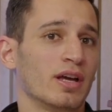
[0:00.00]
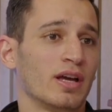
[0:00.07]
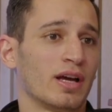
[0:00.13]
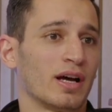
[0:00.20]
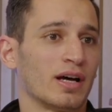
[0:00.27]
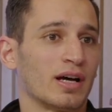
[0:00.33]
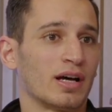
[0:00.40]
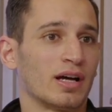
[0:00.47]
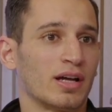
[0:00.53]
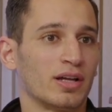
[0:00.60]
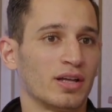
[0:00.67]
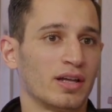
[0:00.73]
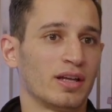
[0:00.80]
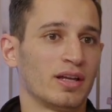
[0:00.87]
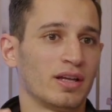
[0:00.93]

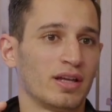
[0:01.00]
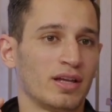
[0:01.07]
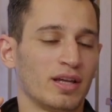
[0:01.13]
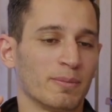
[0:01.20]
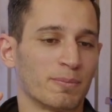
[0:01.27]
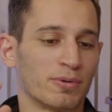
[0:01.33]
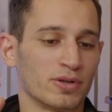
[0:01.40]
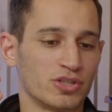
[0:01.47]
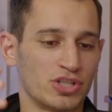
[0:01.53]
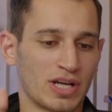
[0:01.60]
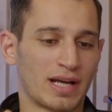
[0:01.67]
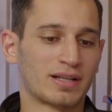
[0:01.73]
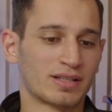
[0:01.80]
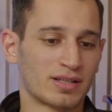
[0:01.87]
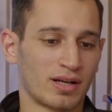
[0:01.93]
it
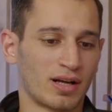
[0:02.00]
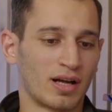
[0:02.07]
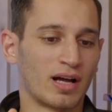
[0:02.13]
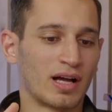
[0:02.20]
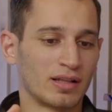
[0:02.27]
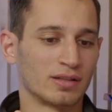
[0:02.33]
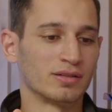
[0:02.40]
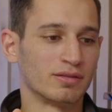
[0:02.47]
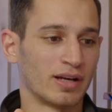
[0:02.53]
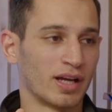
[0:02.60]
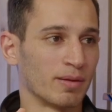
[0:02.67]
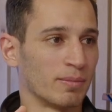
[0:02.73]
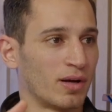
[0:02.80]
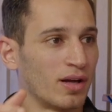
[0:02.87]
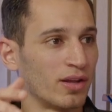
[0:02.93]
projects a
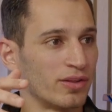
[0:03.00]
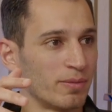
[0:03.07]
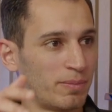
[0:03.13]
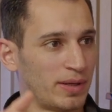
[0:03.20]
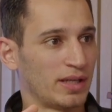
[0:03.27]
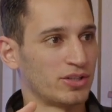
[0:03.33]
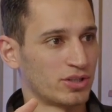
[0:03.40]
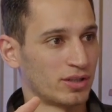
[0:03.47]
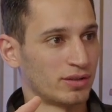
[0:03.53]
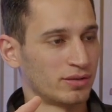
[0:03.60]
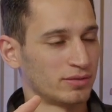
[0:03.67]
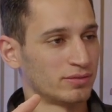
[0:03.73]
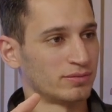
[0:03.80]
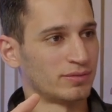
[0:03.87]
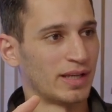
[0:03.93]
hologram on the patient
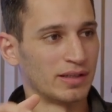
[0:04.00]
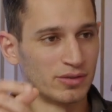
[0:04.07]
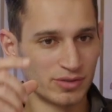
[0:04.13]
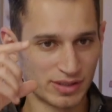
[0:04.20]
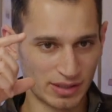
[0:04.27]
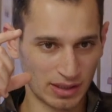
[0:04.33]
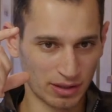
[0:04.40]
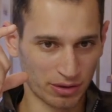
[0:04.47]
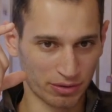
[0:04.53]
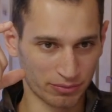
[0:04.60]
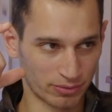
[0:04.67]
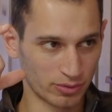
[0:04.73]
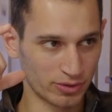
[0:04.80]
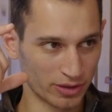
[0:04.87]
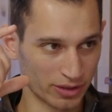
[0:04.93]
that you see
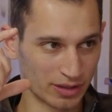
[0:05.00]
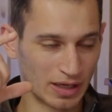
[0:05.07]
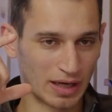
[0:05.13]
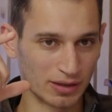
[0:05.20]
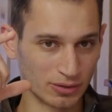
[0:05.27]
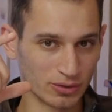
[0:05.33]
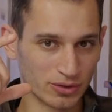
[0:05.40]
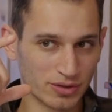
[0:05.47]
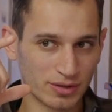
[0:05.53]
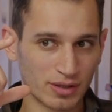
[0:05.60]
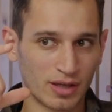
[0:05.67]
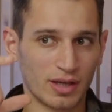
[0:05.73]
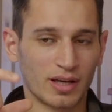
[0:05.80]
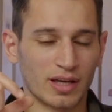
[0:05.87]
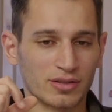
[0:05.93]
through your goggles.
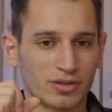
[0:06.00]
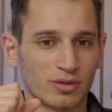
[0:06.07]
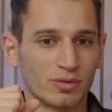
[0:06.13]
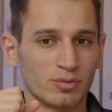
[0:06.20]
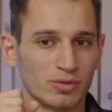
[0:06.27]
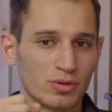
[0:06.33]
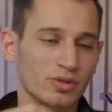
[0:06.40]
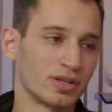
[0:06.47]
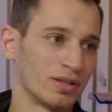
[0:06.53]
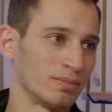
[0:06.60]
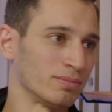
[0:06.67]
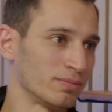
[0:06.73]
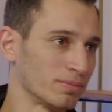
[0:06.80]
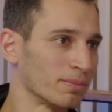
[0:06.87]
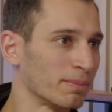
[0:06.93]
And so you
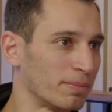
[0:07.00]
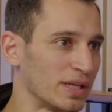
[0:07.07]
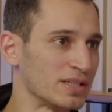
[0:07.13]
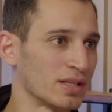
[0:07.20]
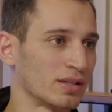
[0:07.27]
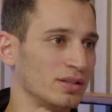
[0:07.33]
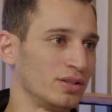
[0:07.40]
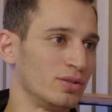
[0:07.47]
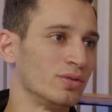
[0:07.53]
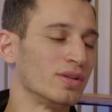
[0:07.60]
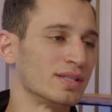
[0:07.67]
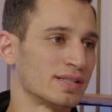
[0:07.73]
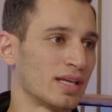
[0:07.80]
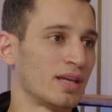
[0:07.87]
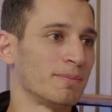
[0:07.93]
can basically do the
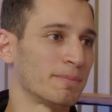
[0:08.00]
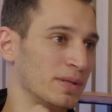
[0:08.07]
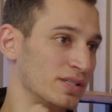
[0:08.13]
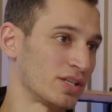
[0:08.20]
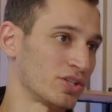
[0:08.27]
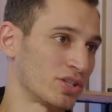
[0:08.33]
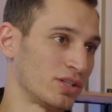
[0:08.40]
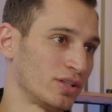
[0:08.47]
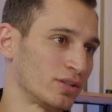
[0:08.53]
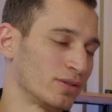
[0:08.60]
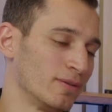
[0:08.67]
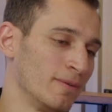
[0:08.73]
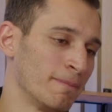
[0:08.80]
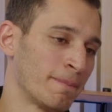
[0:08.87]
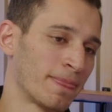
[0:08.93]
same positioning.
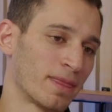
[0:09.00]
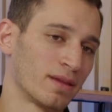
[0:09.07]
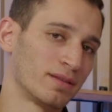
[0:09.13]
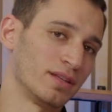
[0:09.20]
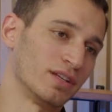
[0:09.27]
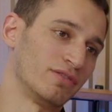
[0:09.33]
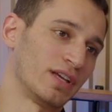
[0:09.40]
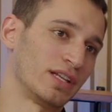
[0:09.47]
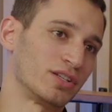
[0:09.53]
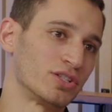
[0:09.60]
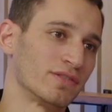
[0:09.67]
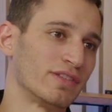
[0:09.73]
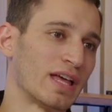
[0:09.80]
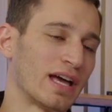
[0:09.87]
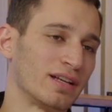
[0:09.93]
The advantage
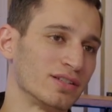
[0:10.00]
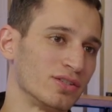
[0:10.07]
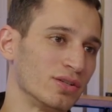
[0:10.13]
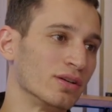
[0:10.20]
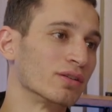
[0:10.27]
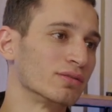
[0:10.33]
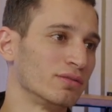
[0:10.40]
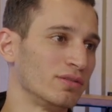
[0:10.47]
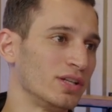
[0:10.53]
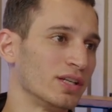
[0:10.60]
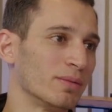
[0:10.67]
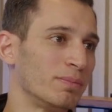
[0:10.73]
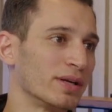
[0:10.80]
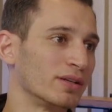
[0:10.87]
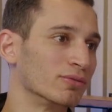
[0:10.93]
of that is you don't need a
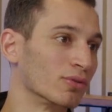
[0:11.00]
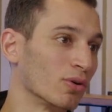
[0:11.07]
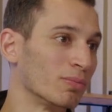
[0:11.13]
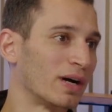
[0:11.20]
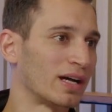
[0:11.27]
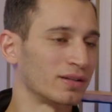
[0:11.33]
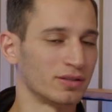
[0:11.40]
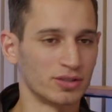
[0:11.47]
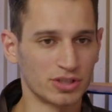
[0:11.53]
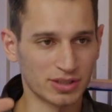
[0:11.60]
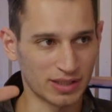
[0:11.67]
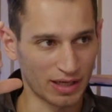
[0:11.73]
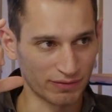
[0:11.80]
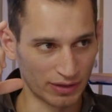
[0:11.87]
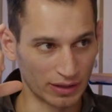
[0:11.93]
big robot, you just
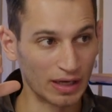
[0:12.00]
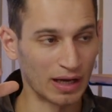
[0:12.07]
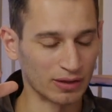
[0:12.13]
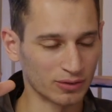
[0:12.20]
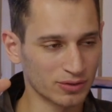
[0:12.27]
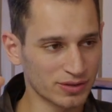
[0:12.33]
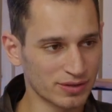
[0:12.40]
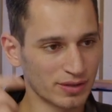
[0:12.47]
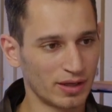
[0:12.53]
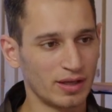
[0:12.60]
have the goggles.